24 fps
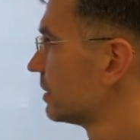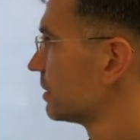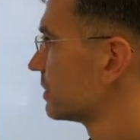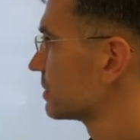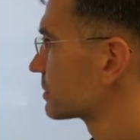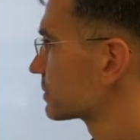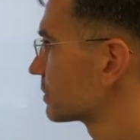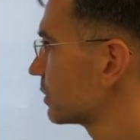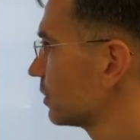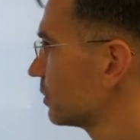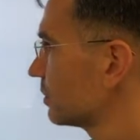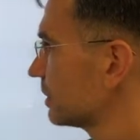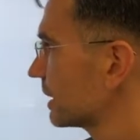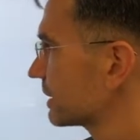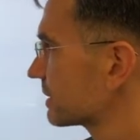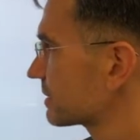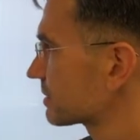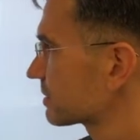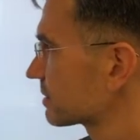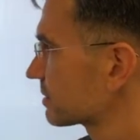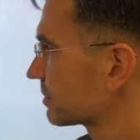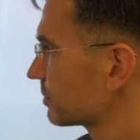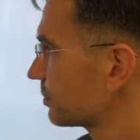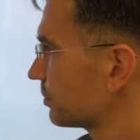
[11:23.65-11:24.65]
So
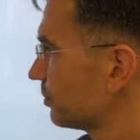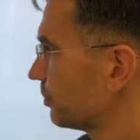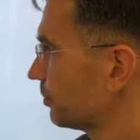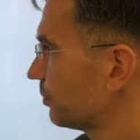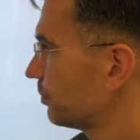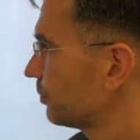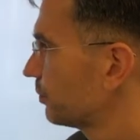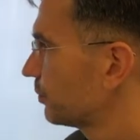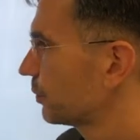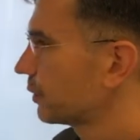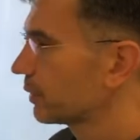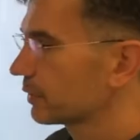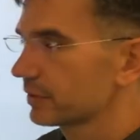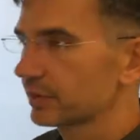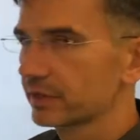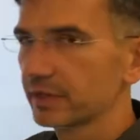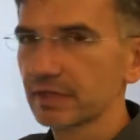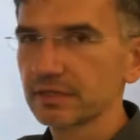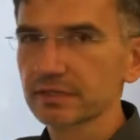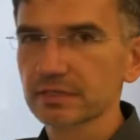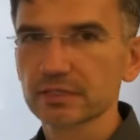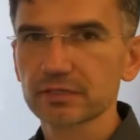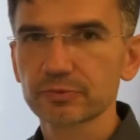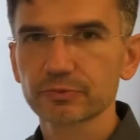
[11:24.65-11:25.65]
let's put
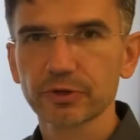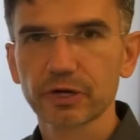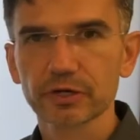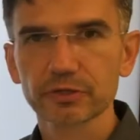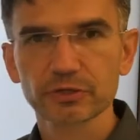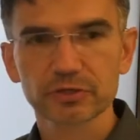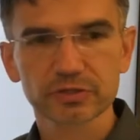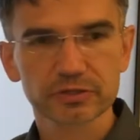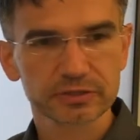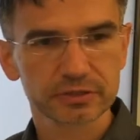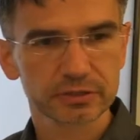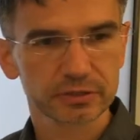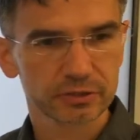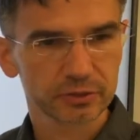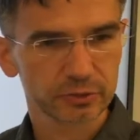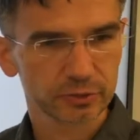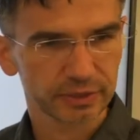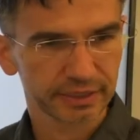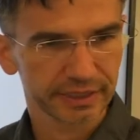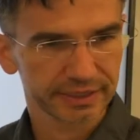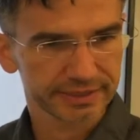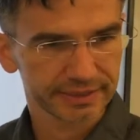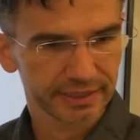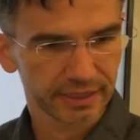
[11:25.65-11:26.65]
these expressions into an
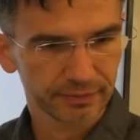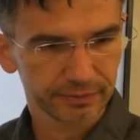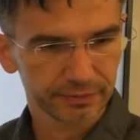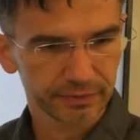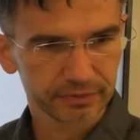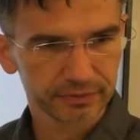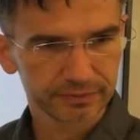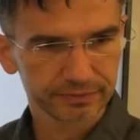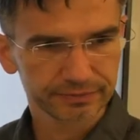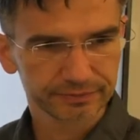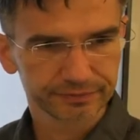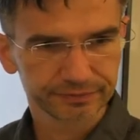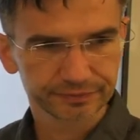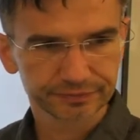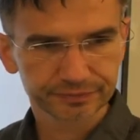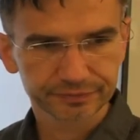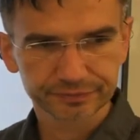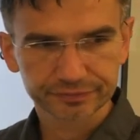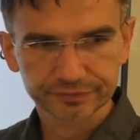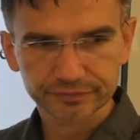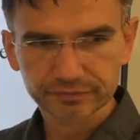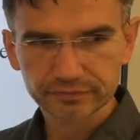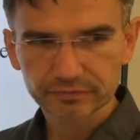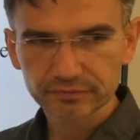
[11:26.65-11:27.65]
example.
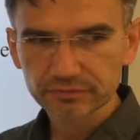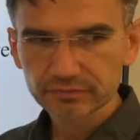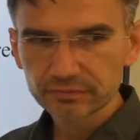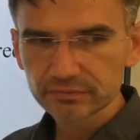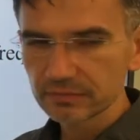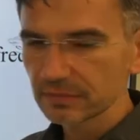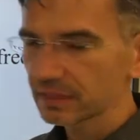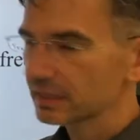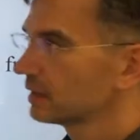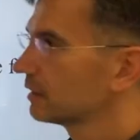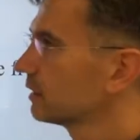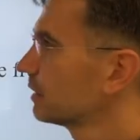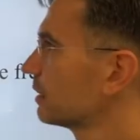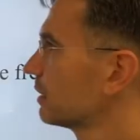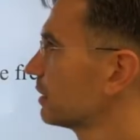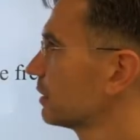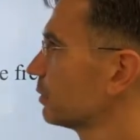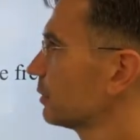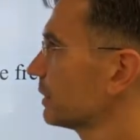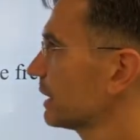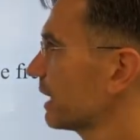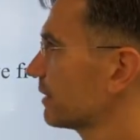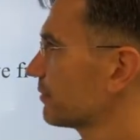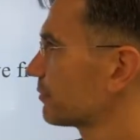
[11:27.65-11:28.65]

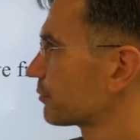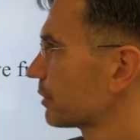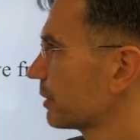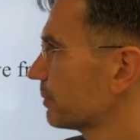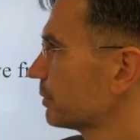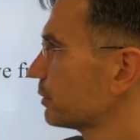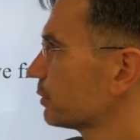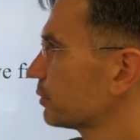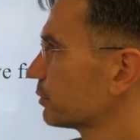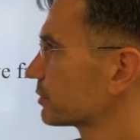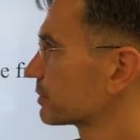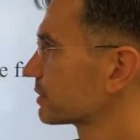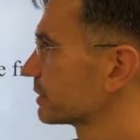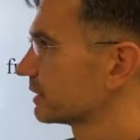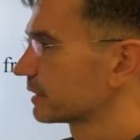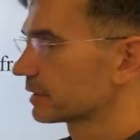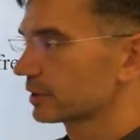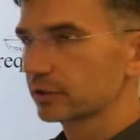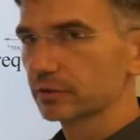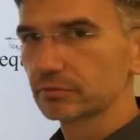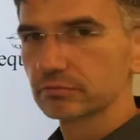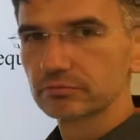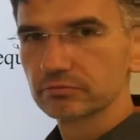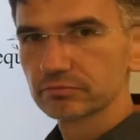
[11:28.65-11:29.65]
We have ripples in a
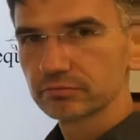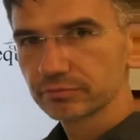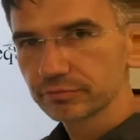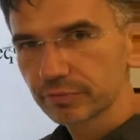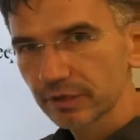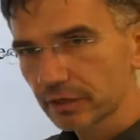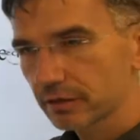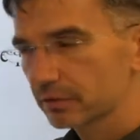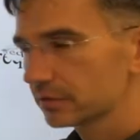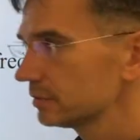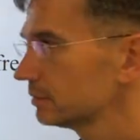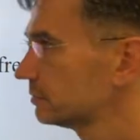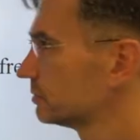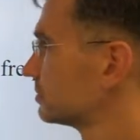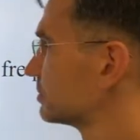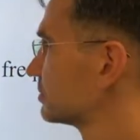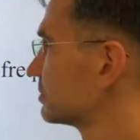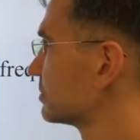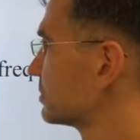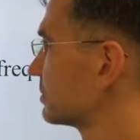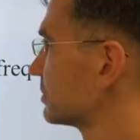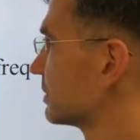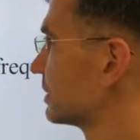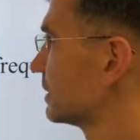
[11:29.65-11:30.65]
puddle
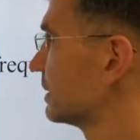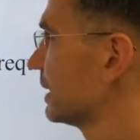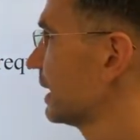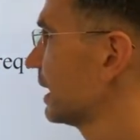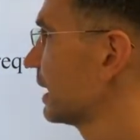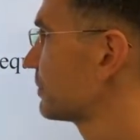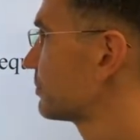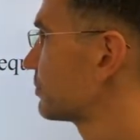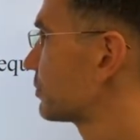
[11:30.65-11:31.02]
that